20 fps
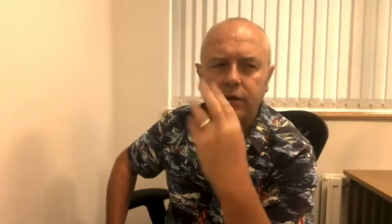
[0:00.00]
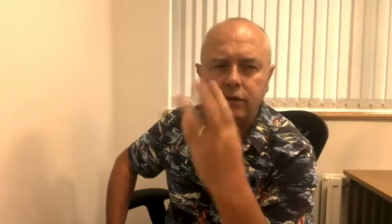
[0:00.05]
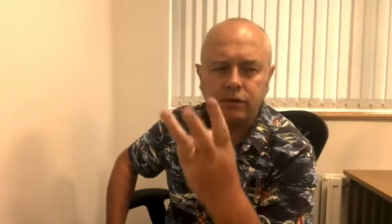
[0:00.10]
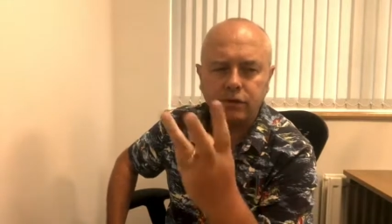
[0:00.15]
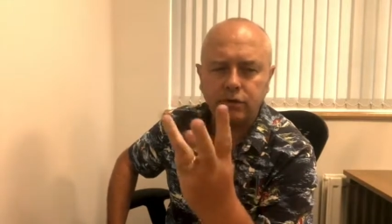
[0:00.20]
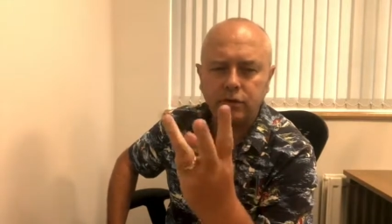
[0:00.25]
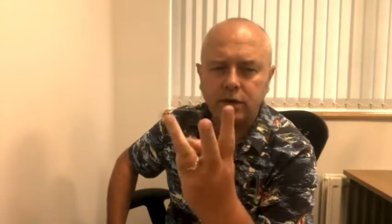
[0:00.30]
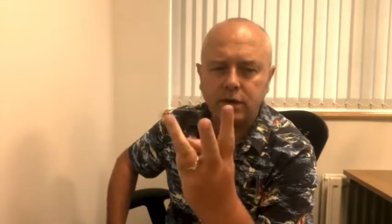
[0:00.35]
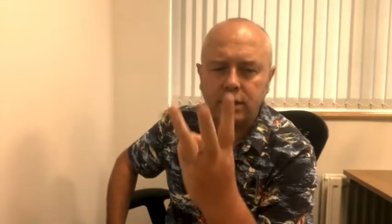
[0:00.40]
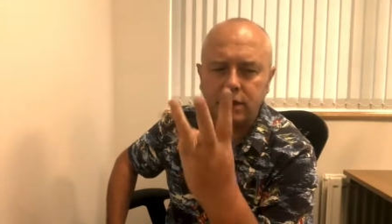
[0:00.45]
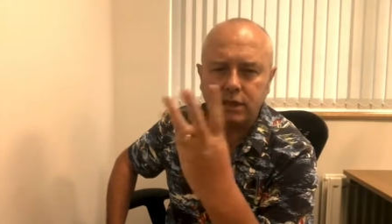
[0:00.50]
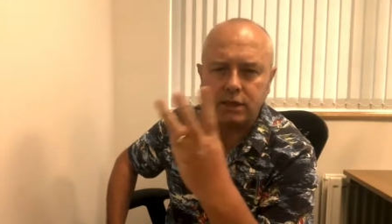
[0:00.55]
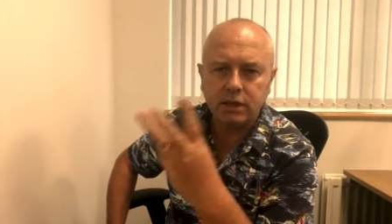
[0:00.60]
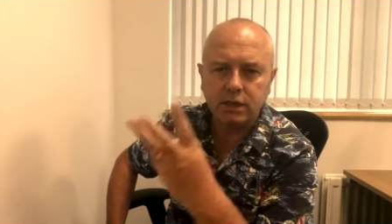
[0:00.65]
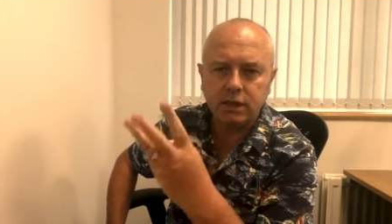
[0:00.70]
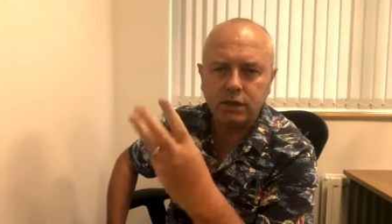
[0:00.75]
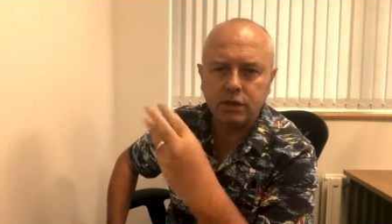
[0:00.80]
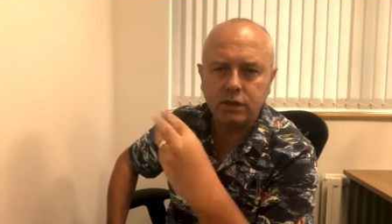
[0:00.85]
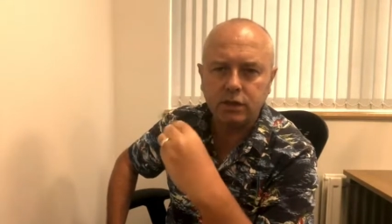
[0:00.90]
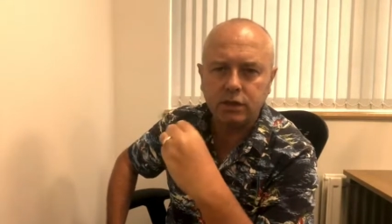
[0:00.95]
there's 3
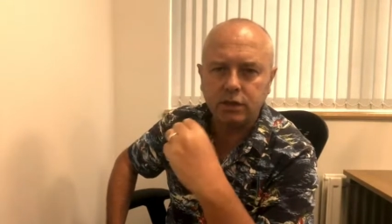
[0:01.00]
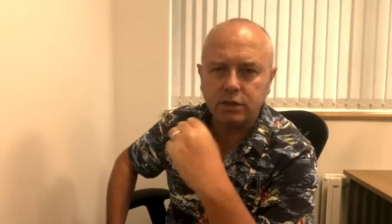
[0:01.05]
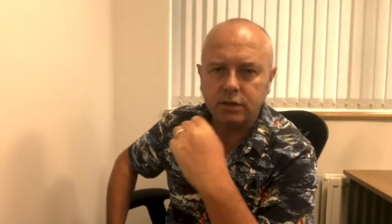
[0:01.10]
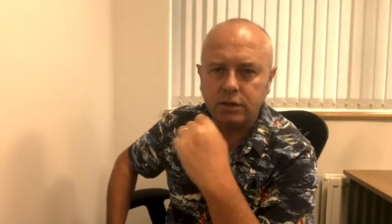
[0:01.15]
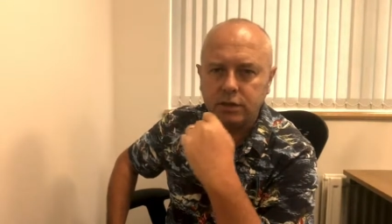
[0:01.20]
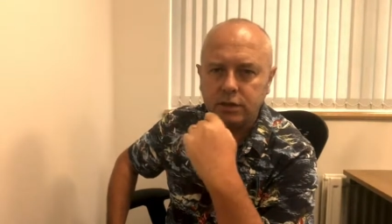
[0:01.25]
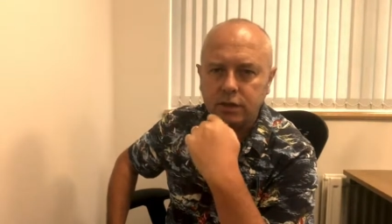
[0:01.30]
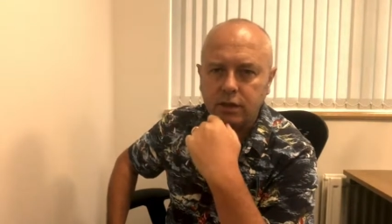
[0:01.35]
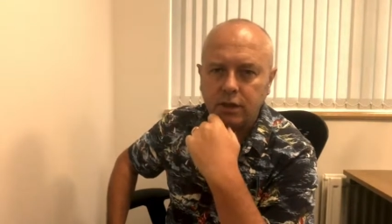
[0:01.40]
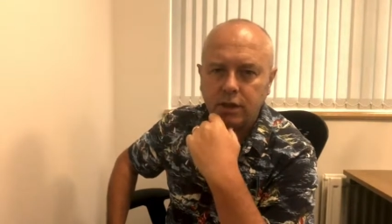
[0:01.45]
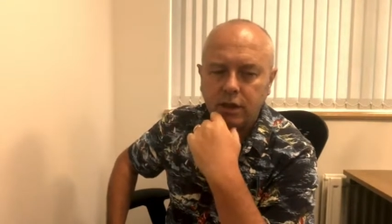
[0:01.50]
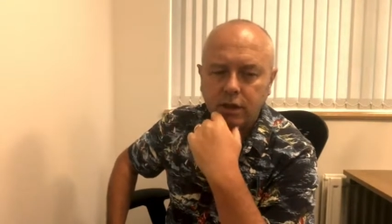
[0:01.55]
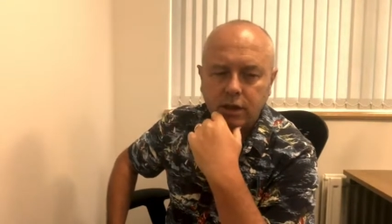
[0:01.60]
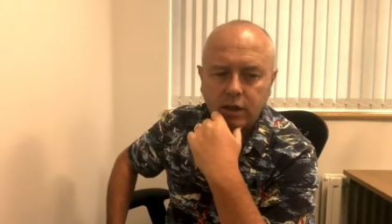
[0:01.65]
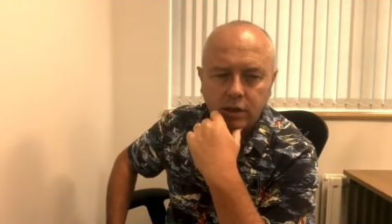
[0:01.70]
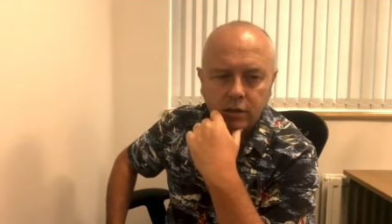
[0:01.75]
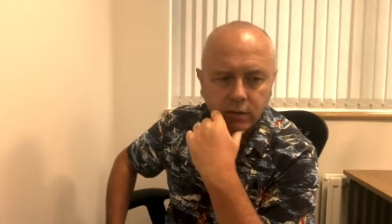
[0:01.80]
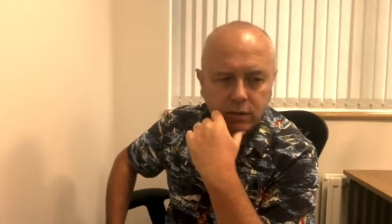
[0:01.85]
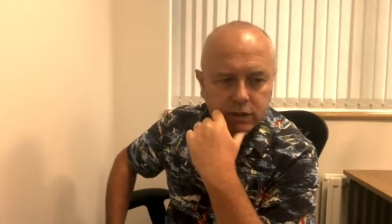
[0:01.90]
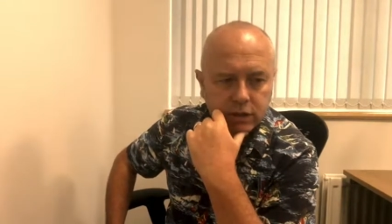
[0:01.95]
distinctions
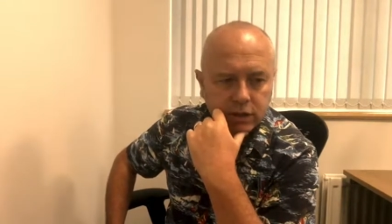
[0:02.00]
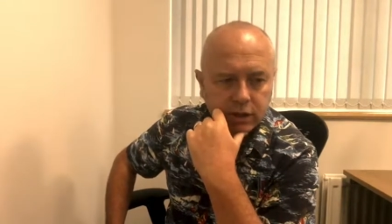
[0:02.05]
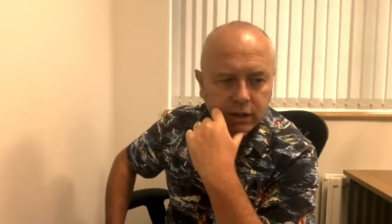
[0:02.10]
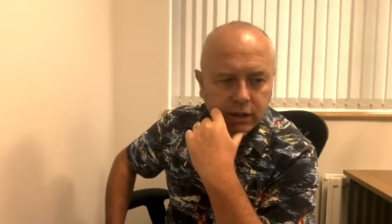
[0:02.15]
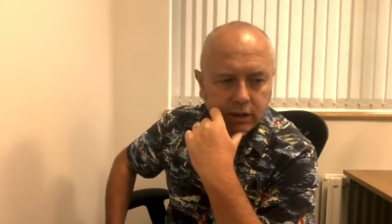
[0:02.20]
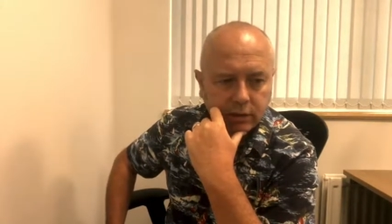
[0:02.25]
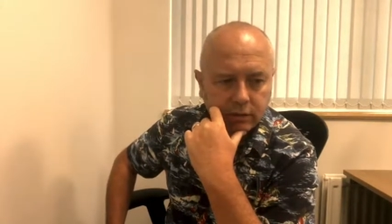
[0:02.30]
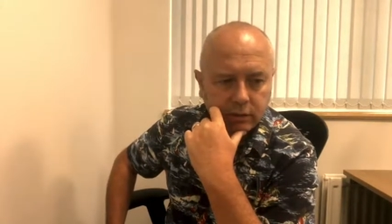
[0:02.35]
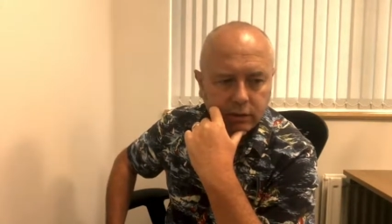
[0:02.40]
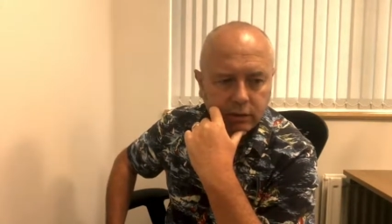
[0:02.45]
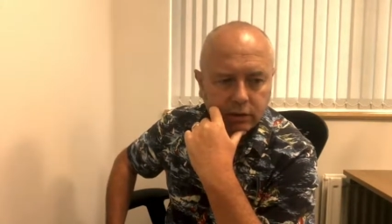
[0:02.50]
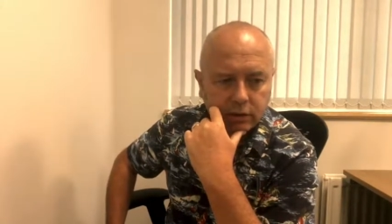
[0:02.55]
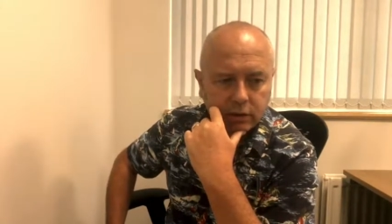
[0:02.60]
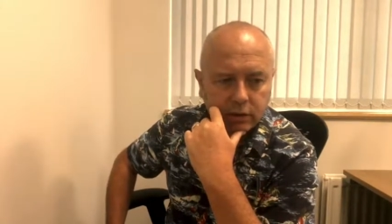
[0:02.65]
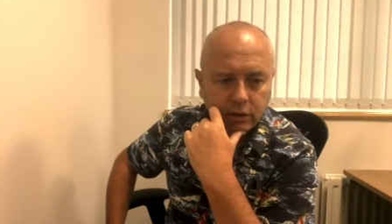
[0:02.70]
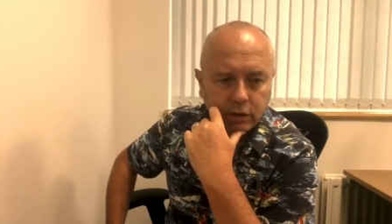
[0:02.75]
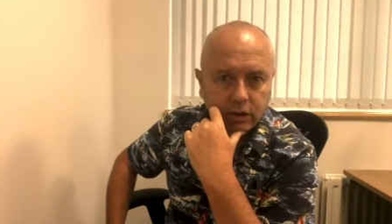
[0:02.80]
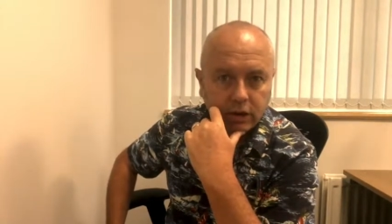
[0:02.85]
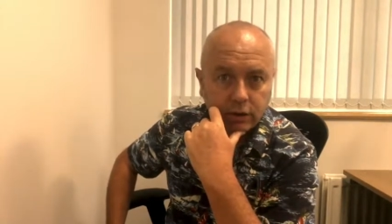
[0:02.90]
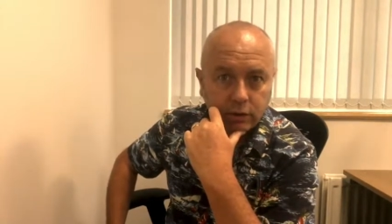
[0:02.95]
which I will
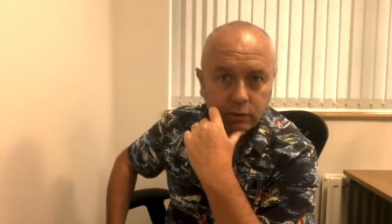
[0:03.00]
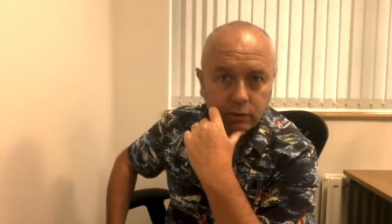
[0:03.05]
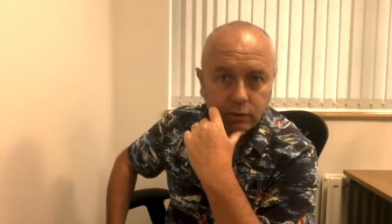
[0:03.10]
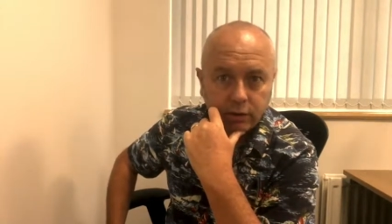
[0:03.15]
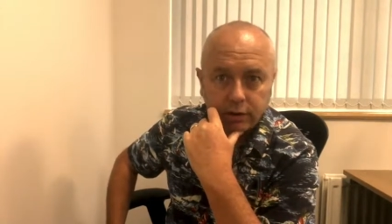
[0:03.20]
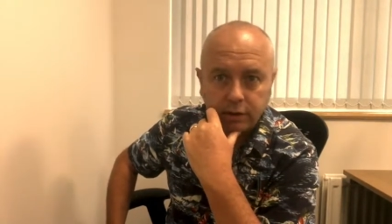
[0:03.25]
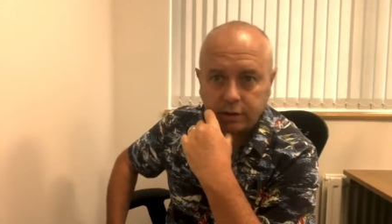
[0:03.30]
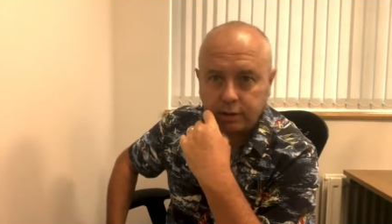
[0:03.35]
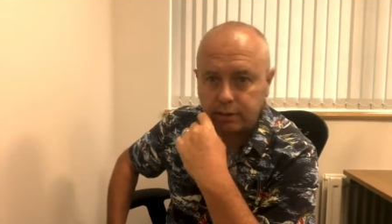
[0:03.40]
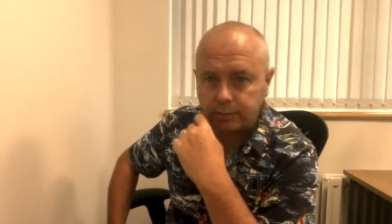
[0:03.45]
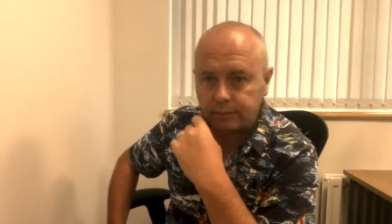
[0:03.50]
conclude with